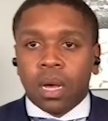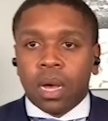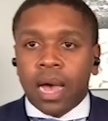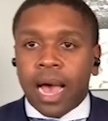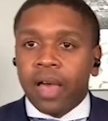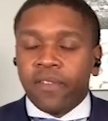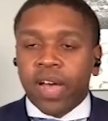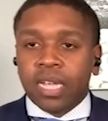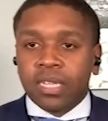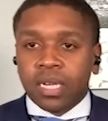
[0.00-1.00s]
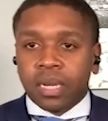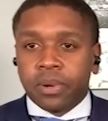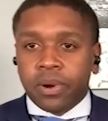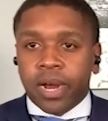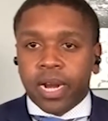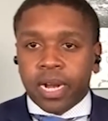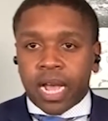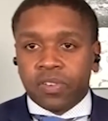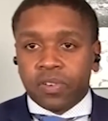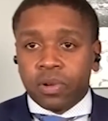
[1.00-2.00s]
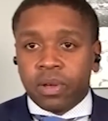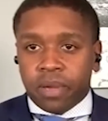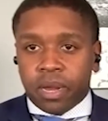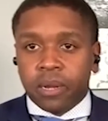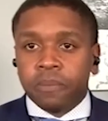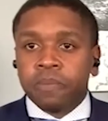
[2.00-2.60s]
I advised the Democratic National Committee.